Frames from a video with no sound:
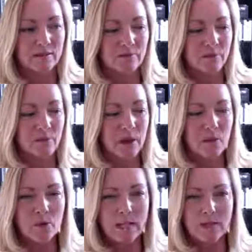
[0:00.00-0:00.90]

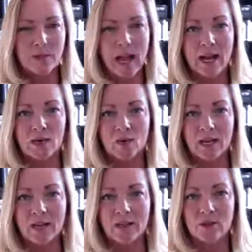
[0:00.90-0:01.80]
remembering back when
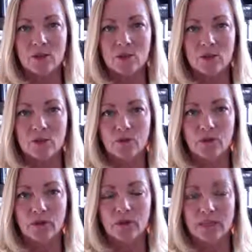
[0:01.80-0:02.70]
I used to work
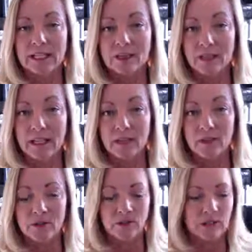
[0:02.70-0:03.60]
for the Orlando
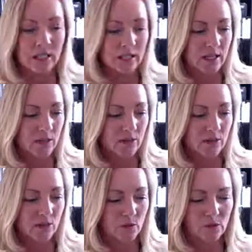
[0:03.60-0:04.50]
Sentinel. I
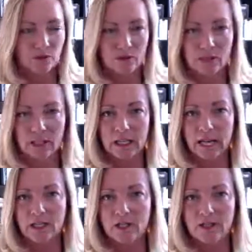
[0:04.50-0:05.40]
also worked for an
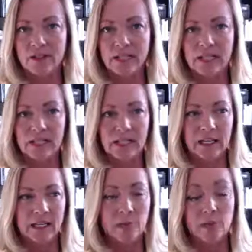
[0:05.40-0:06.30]
agency
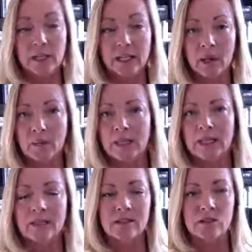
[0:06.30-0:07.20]
and a printing
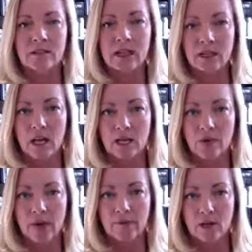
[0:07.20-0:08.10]
company, and so I've had a lot of
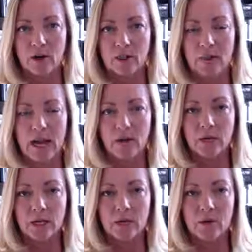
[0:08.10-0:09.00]
graphic arts
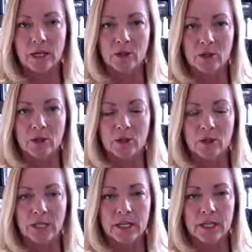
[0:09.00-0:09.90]
background in my early
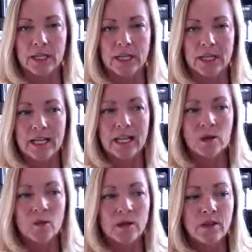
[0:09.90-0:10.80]
career.
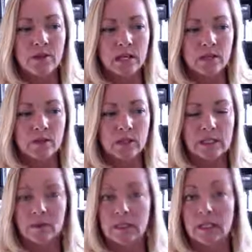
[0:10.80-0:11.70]
And one of the things that we
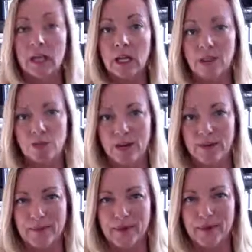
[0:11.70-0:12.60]
did a lot of
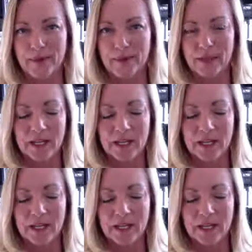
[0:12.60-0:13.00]
direct mail.